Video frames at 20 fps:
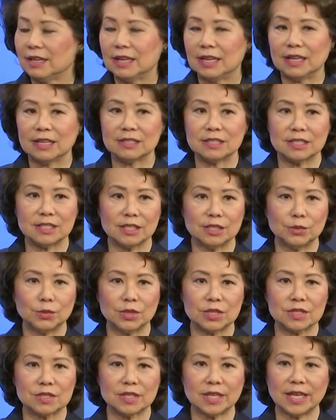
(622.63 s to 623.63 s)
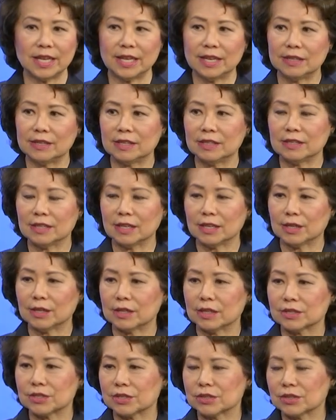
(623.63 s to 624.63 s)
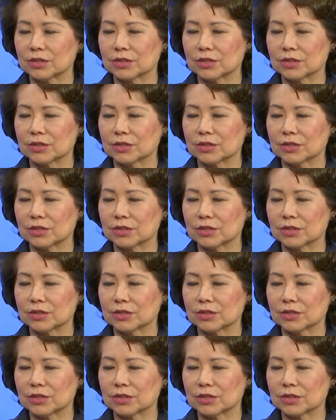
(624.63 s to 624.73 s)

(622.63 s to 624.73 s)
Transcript: And it was a, uh, a,